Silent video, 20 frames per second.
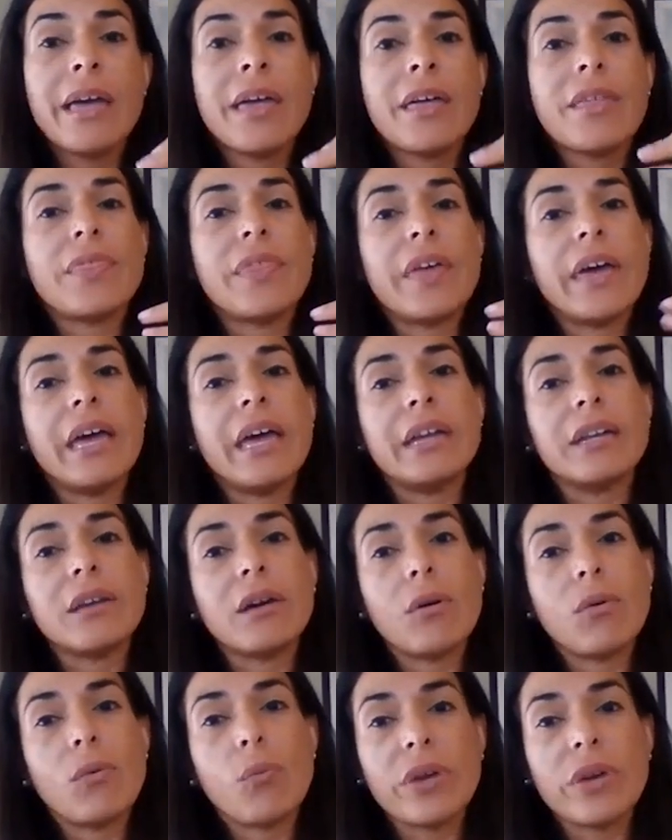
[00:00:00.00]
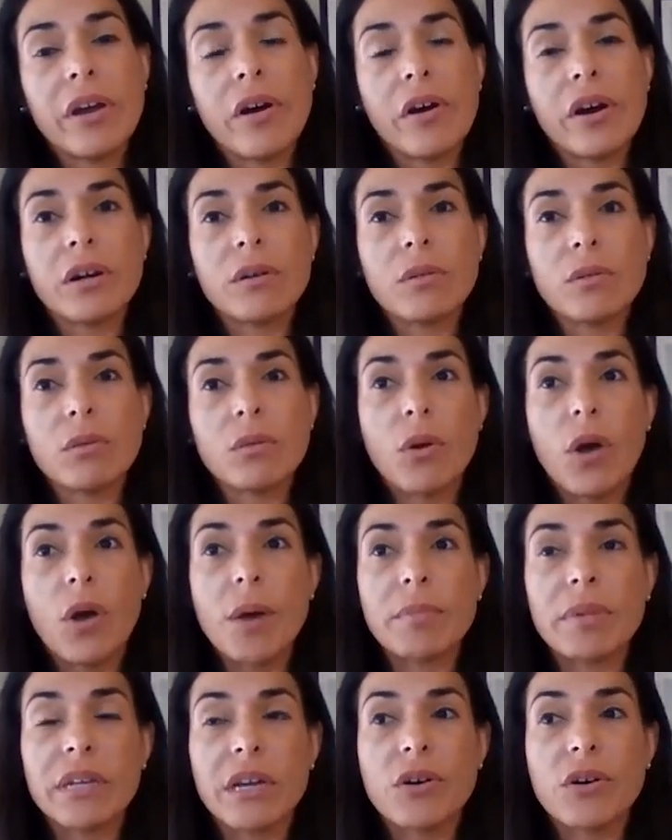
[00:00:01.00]
then we are
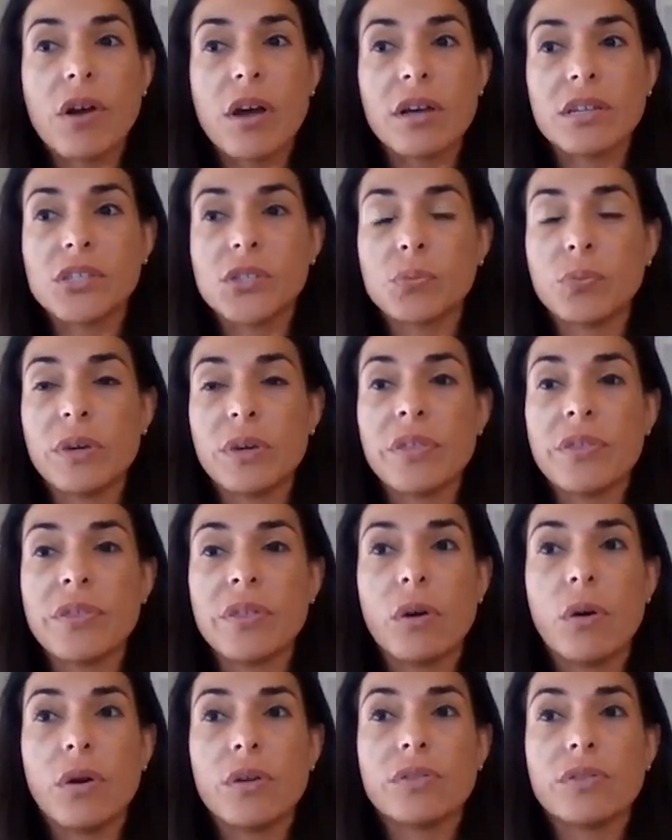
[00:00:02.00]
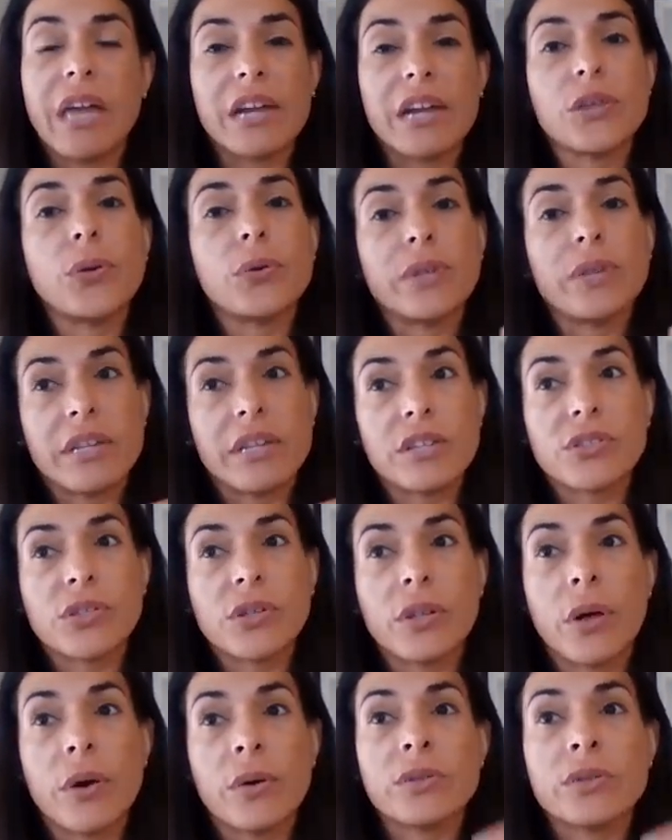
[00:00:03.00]
coming across with that unit is
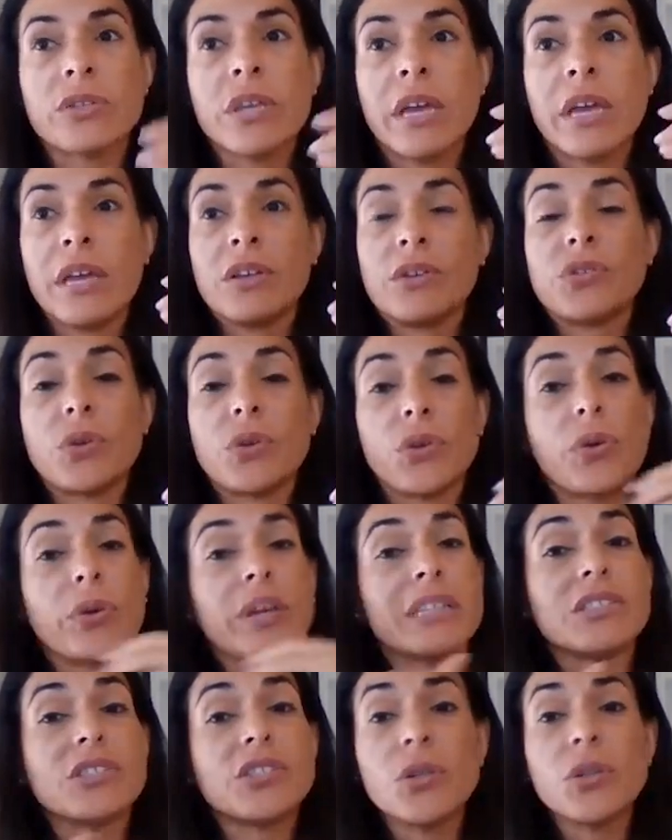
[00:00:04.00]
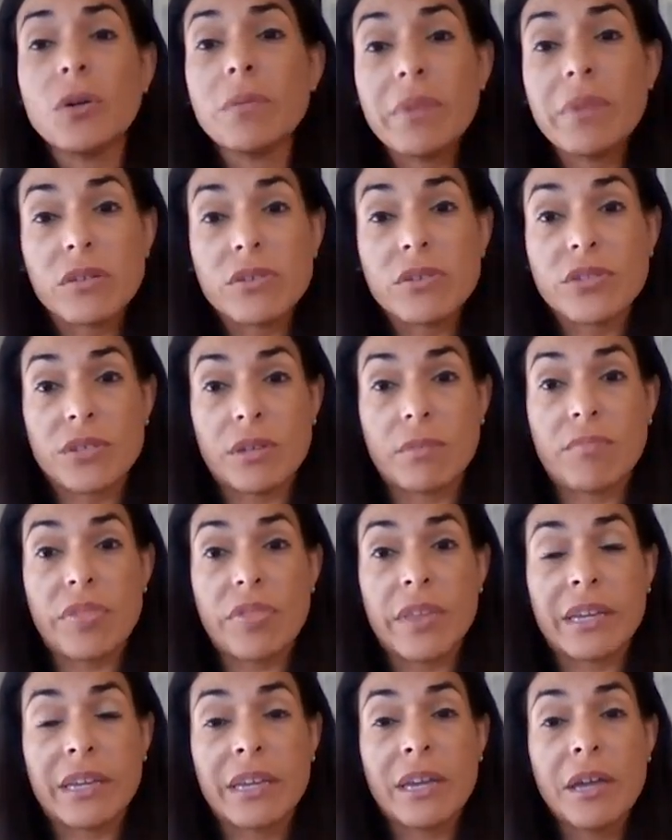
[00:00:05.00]
closed, so you can still mail
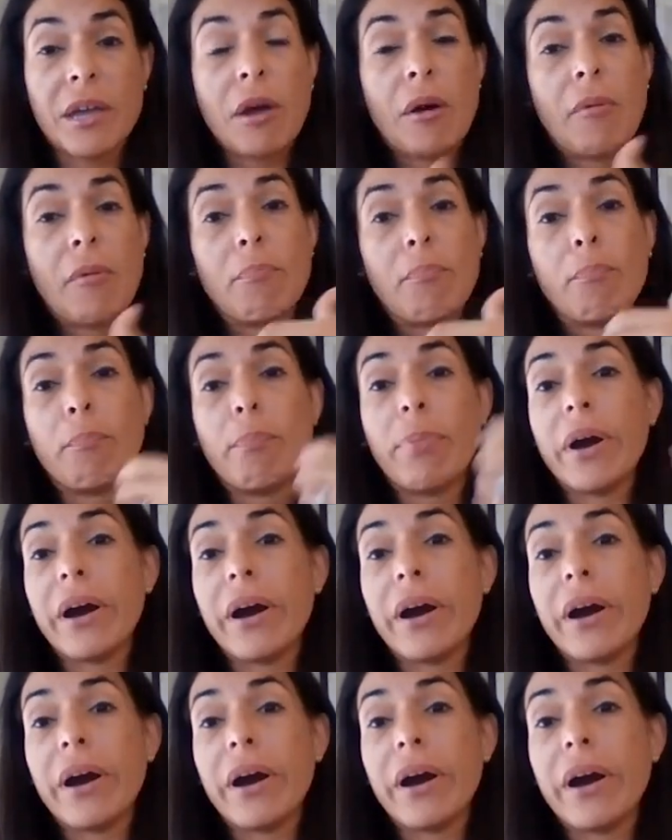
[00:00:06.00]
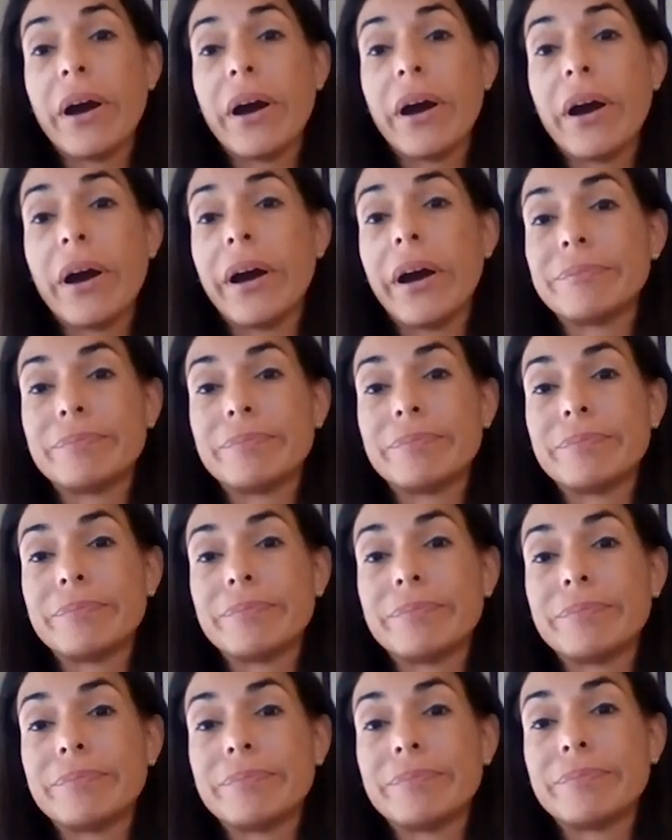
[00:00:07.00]
something, but
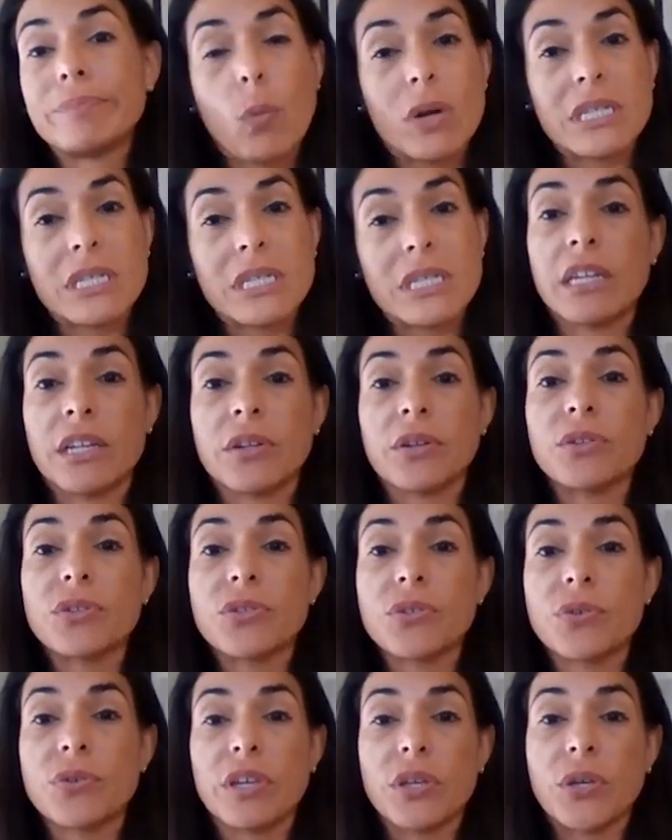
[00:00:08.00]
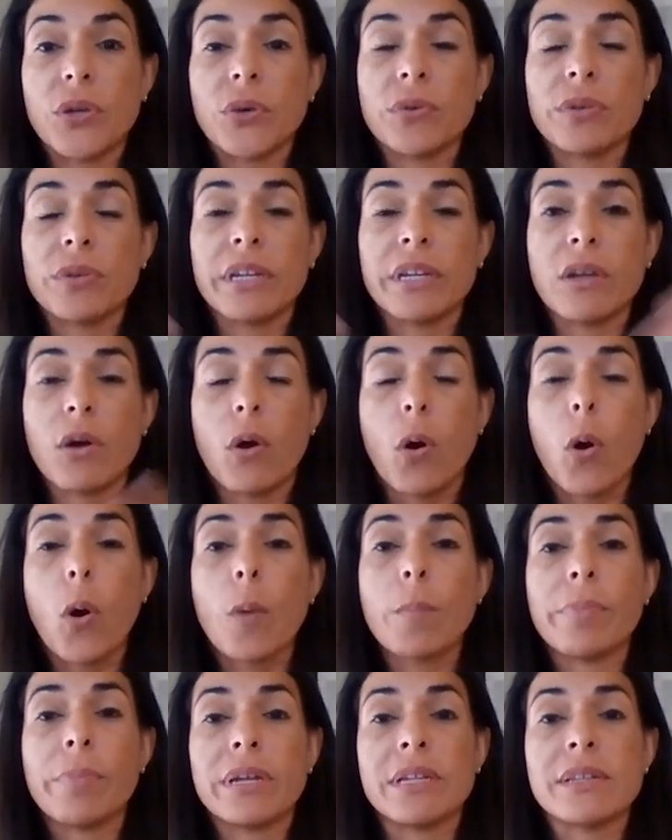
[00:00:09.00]
once again, it's gonna be just
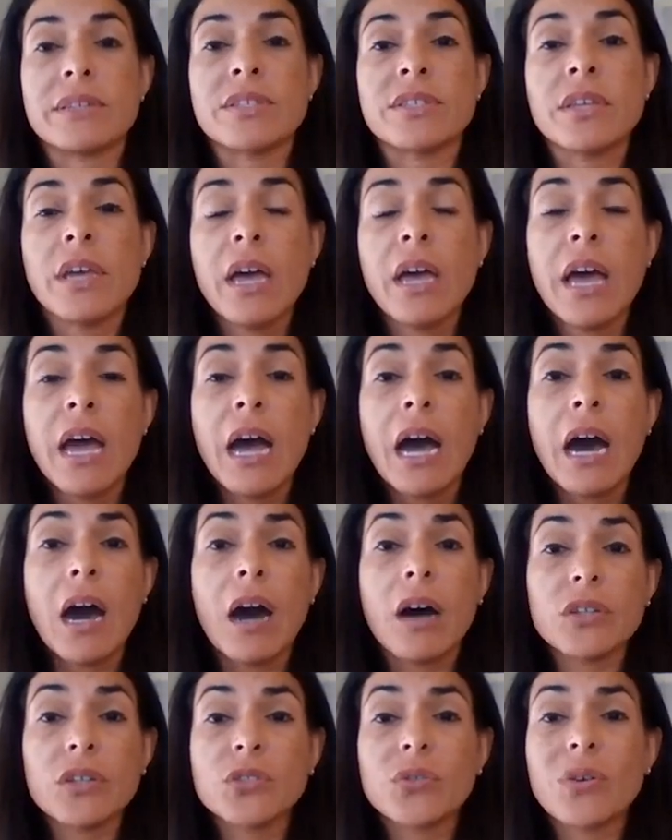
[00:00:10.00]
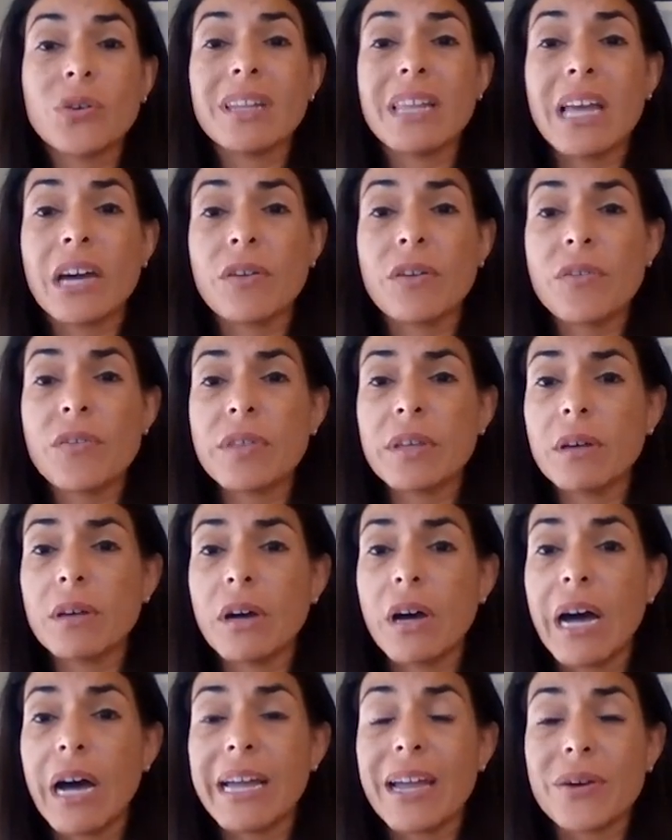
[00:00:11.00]
sitting until the unit opens. Also, a lot
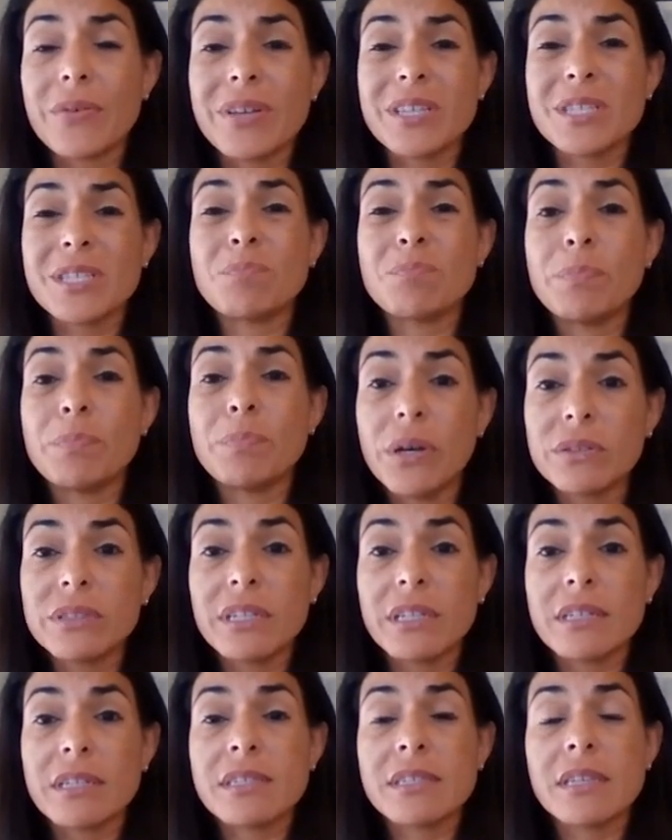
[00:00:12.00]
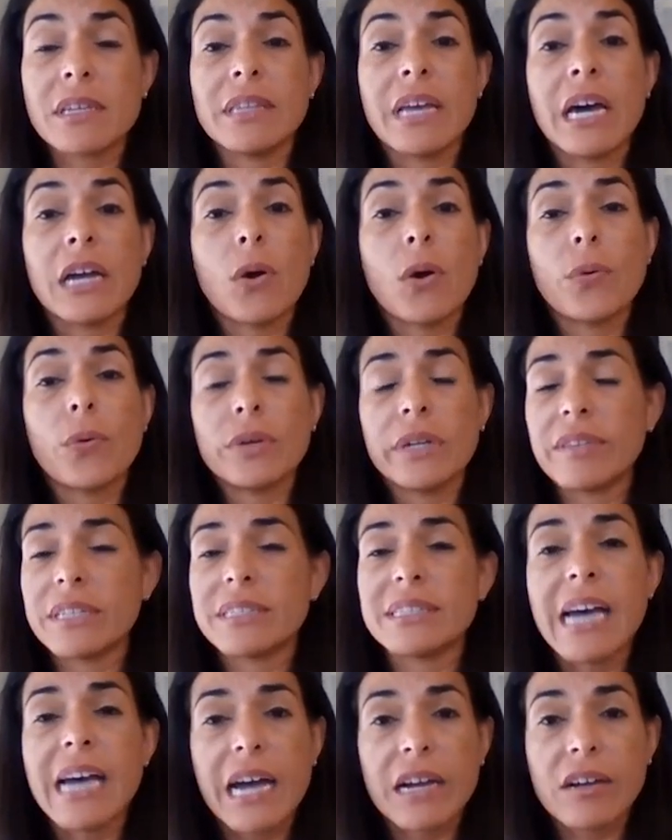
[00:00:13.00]
of the IRS buildings, not only the
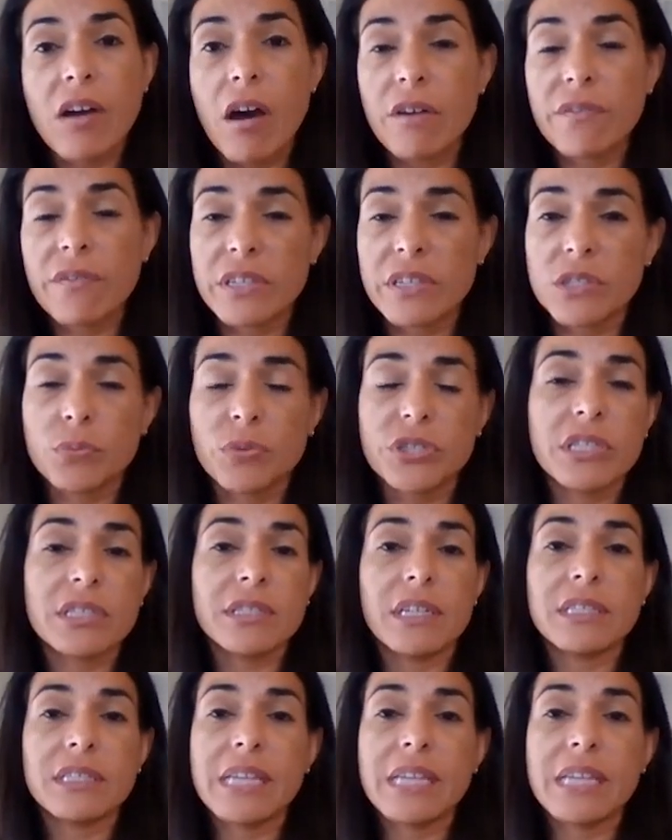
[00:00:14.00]
tax office, which is the